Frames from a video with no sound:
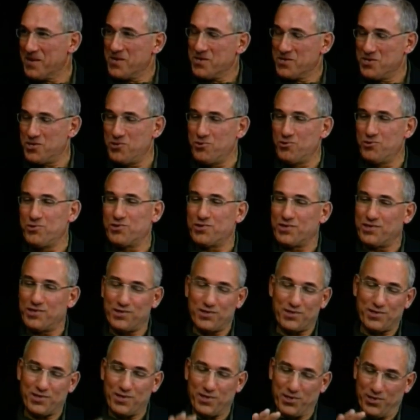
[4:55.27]

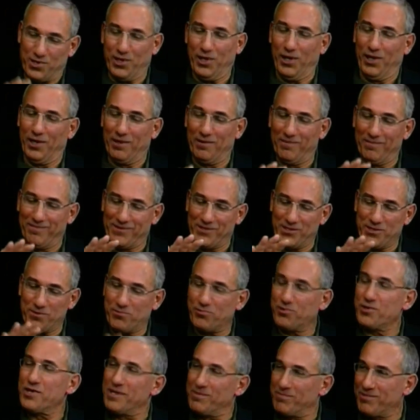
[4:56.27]
uses the term
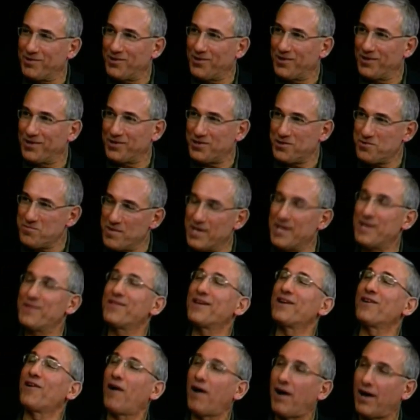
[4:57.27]
Supreme Court to mean
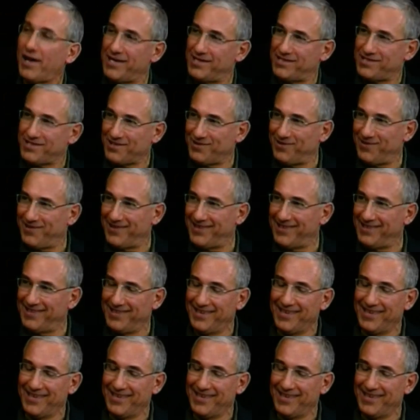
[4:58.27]
their highest court.